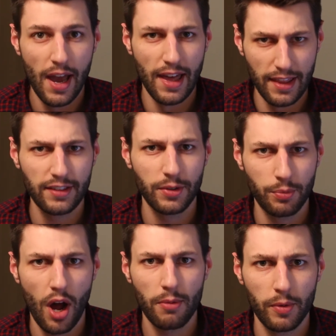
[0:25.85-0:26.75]
And that's a
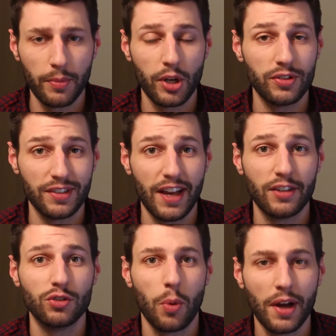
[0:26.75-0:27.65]
problem because it
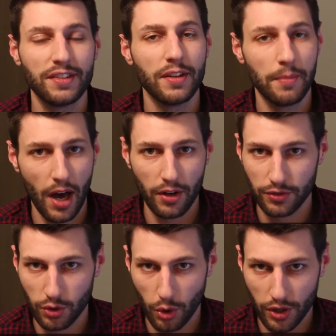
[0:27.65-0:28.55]
takes twice the amount of
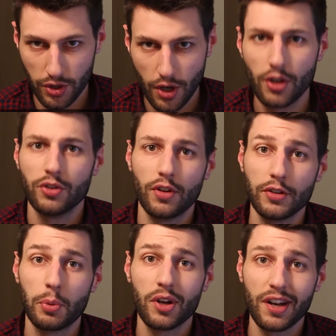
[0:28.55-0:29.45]
storage. So
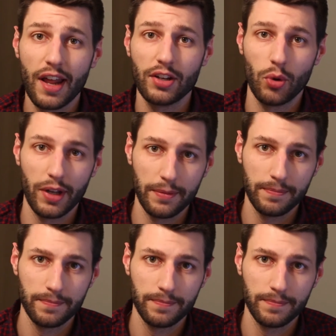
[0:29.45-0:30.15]
let's put an end to it.